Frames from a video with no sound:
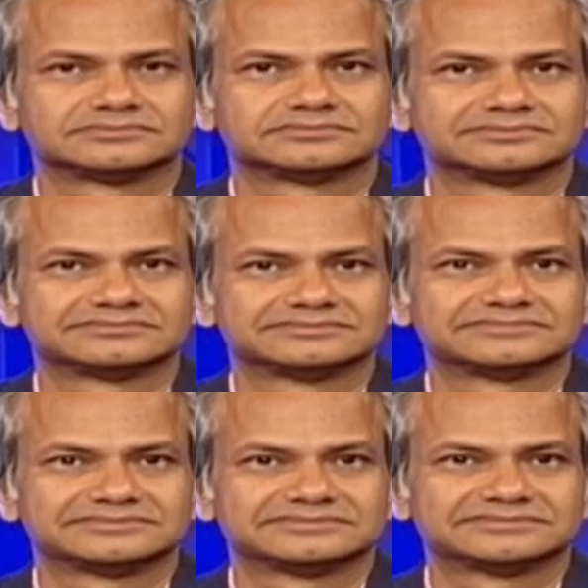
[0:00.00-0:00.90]

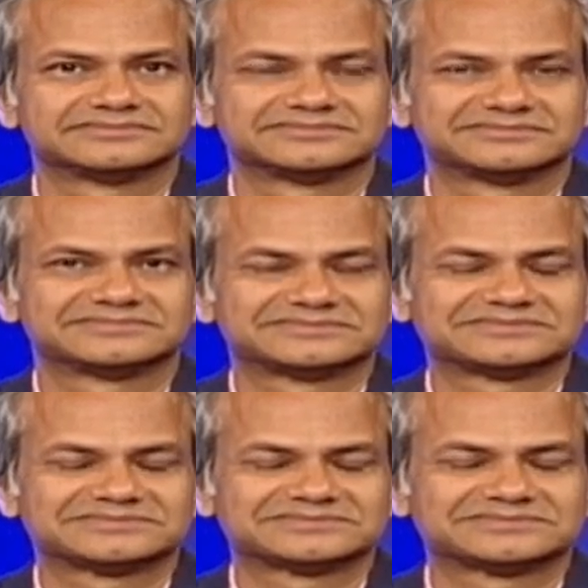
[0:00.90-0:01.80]

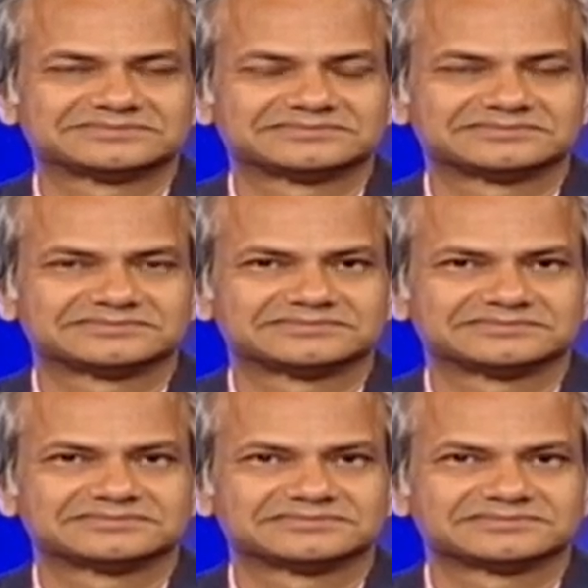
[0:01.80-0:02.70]

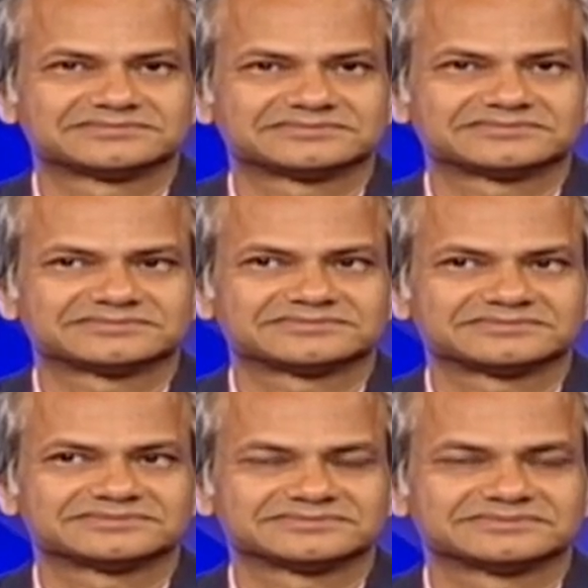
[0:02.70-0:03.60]

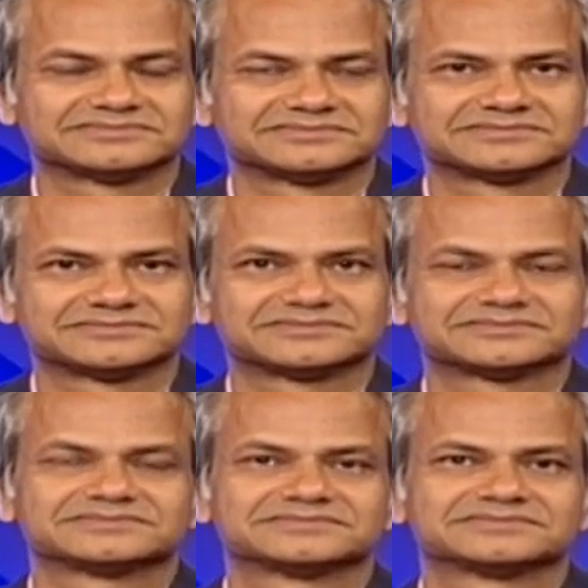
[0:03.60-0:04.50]

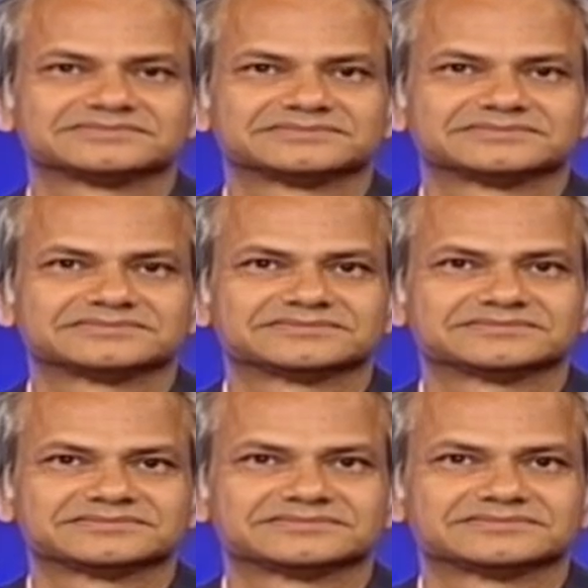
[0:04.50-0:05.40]
This person isn't speaking.